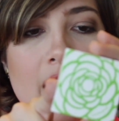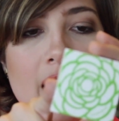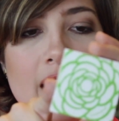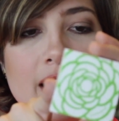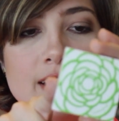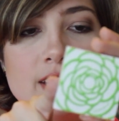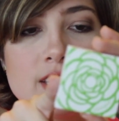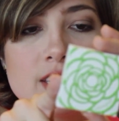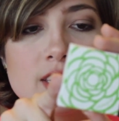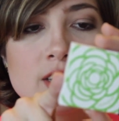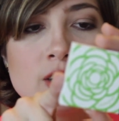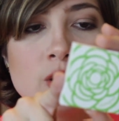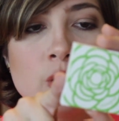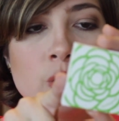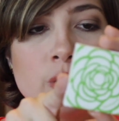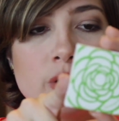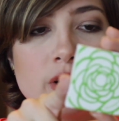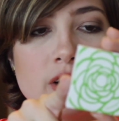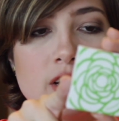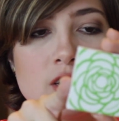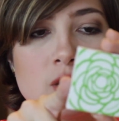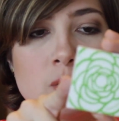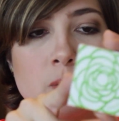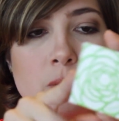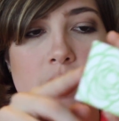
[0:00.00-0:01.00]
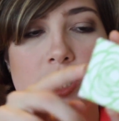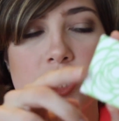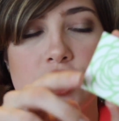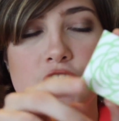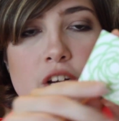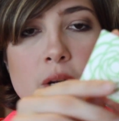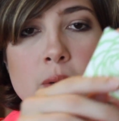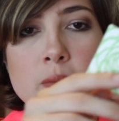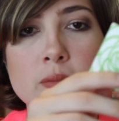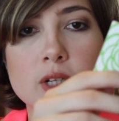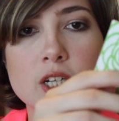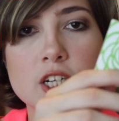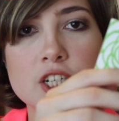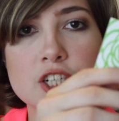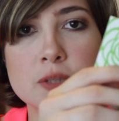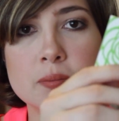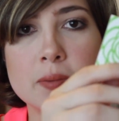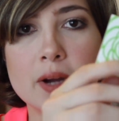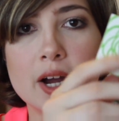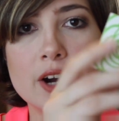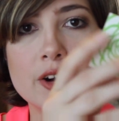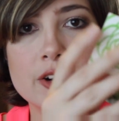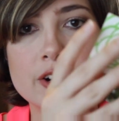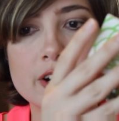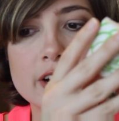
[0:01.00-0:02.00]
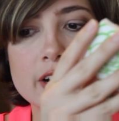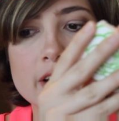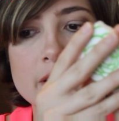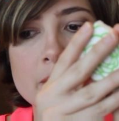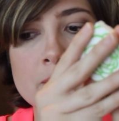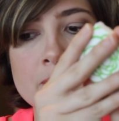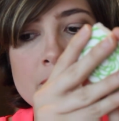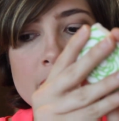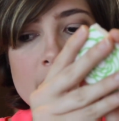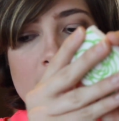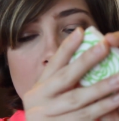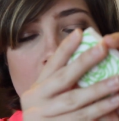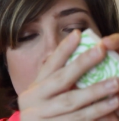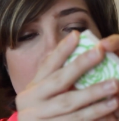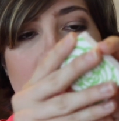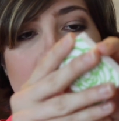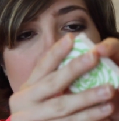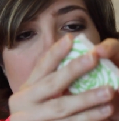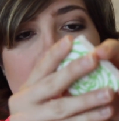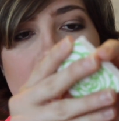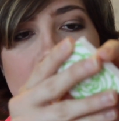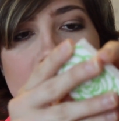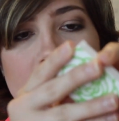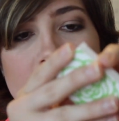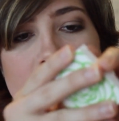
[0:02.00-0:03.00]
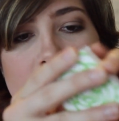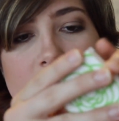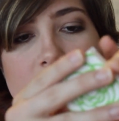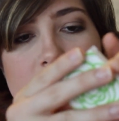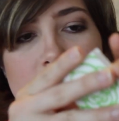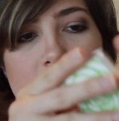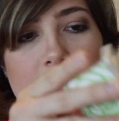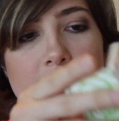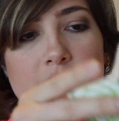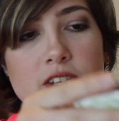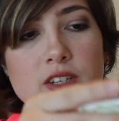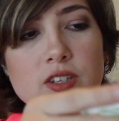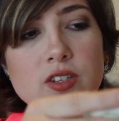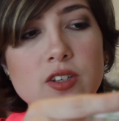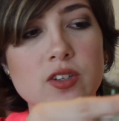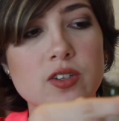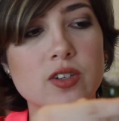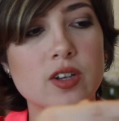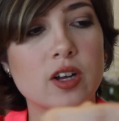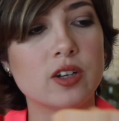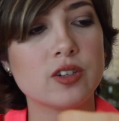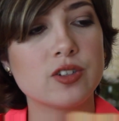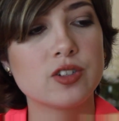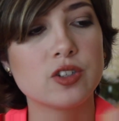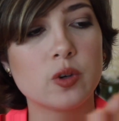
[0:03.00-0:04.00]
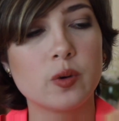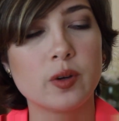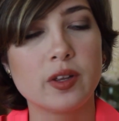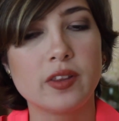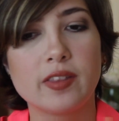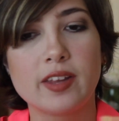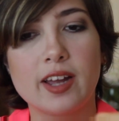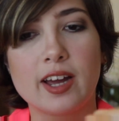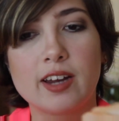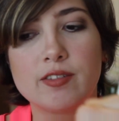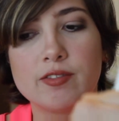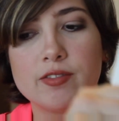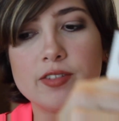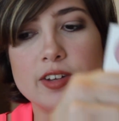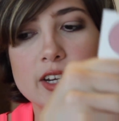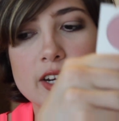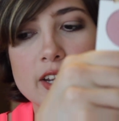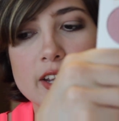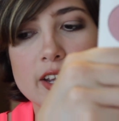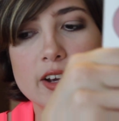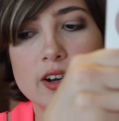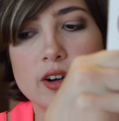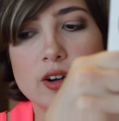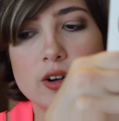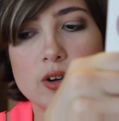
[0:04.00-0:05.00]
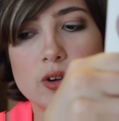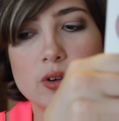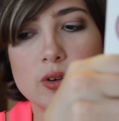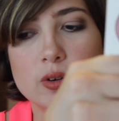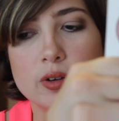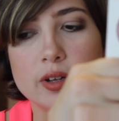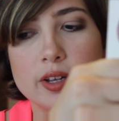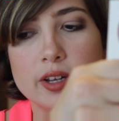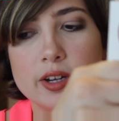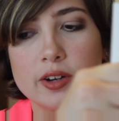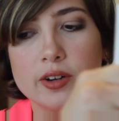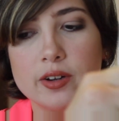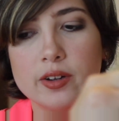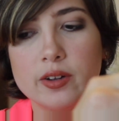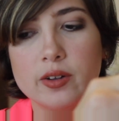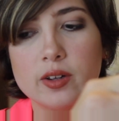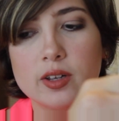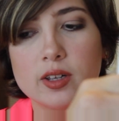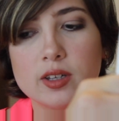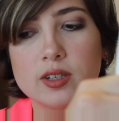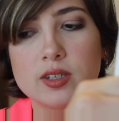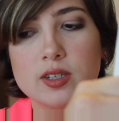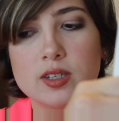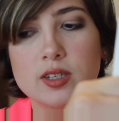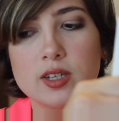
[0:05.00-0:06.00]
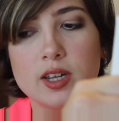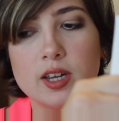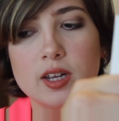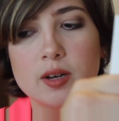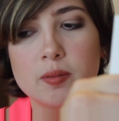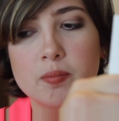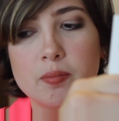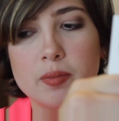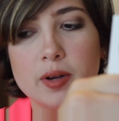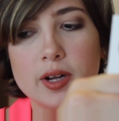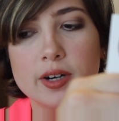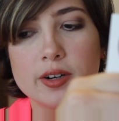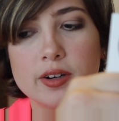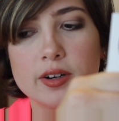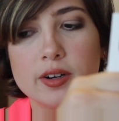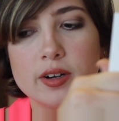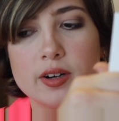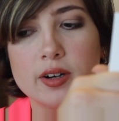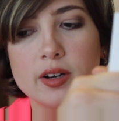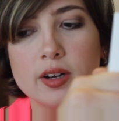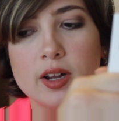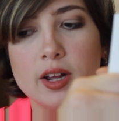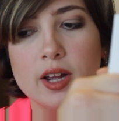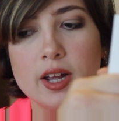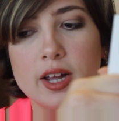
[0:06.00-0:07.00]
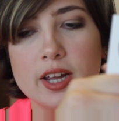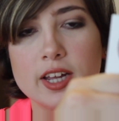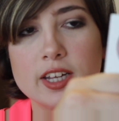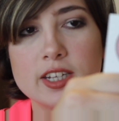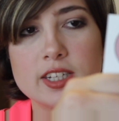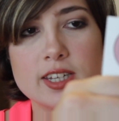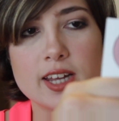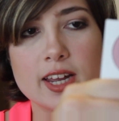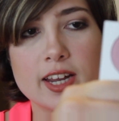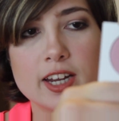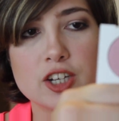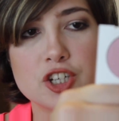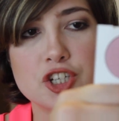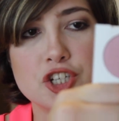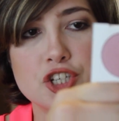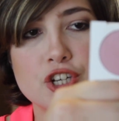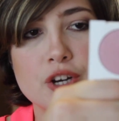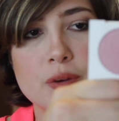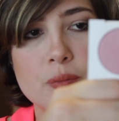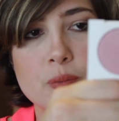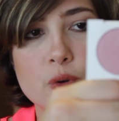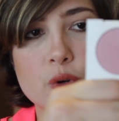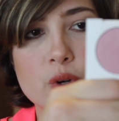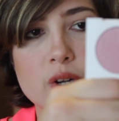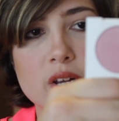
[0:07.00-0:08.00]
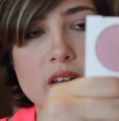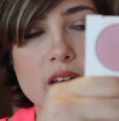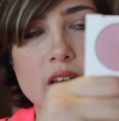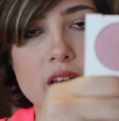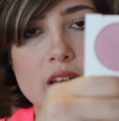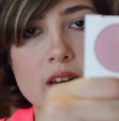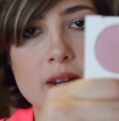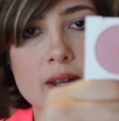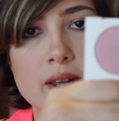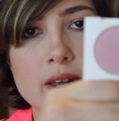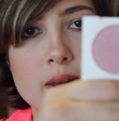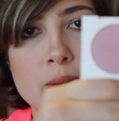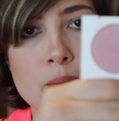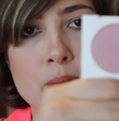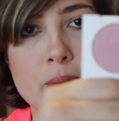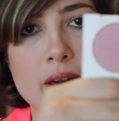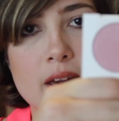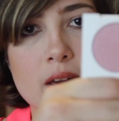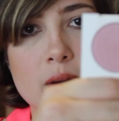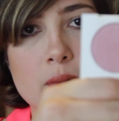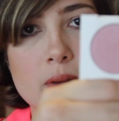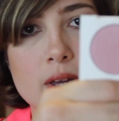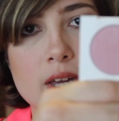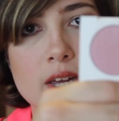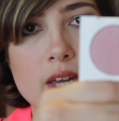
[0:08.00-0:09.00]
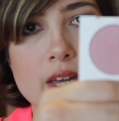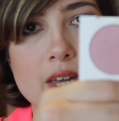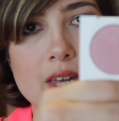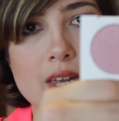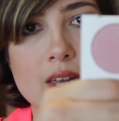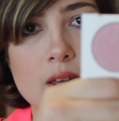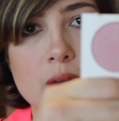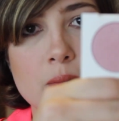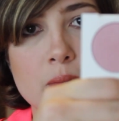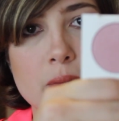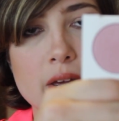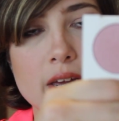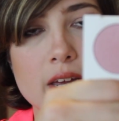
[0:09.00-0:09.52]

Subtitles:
Iced Lotus Blushing Blush Powder, and this is also in that video. Here you can see it better. It's like a shimmery baby